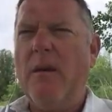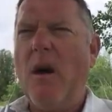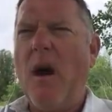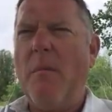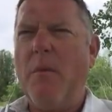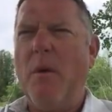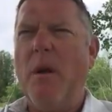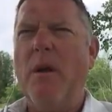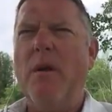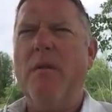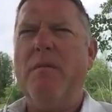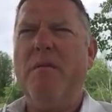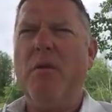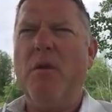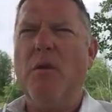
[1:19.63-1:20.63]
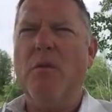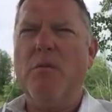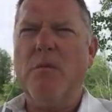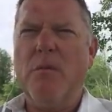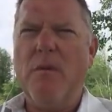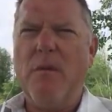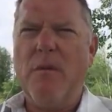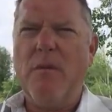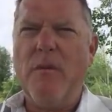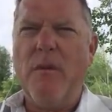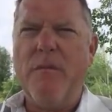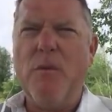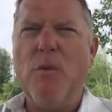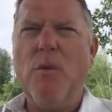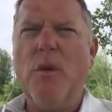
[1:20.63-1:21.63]
operated it for a
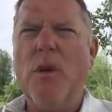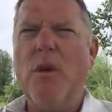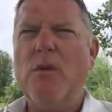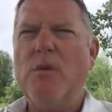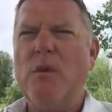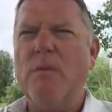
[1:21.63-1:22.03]
few years.